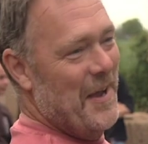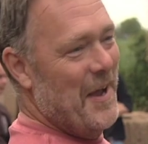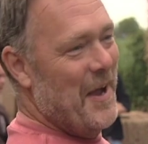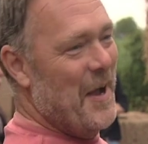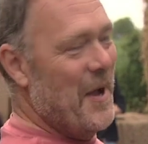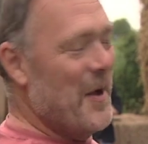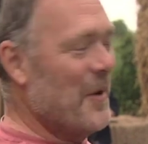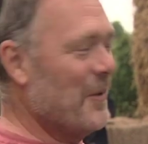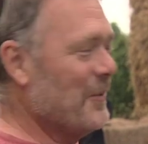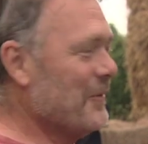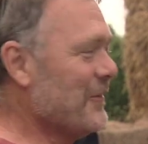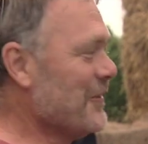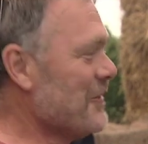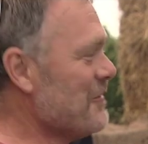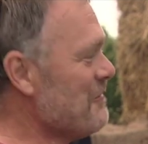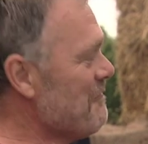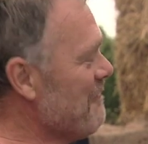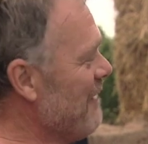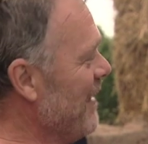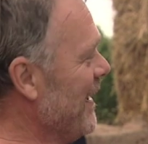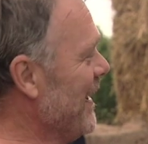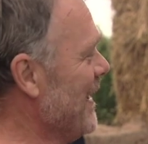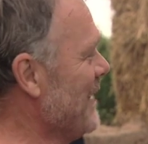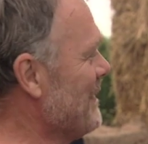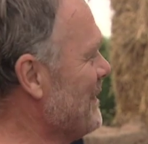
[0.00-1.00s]
old and
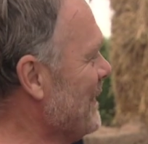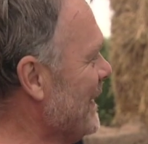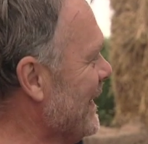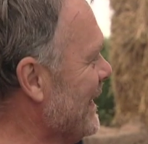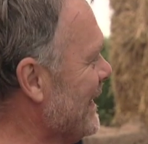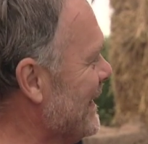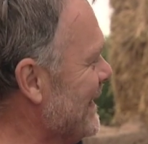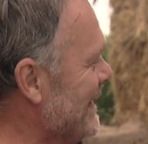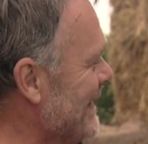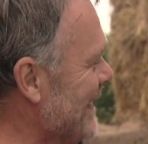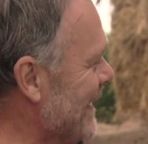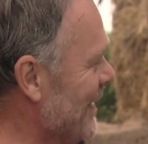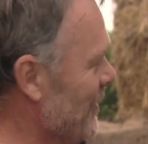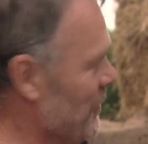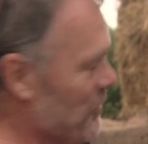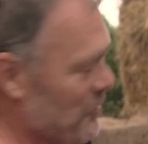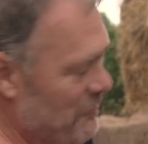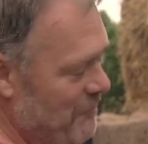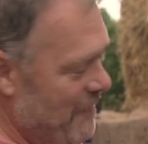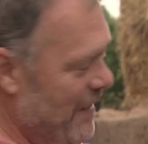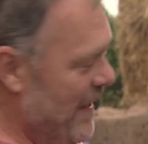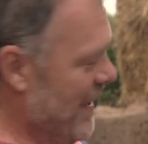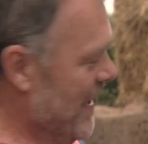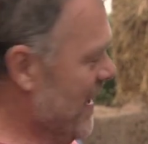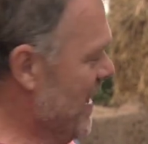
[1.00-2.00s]
grey, or
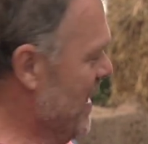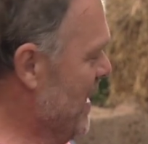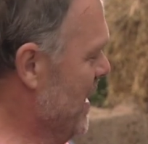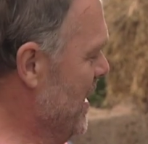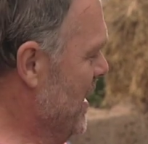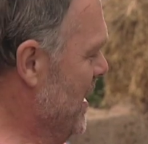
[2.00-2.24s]
greyer.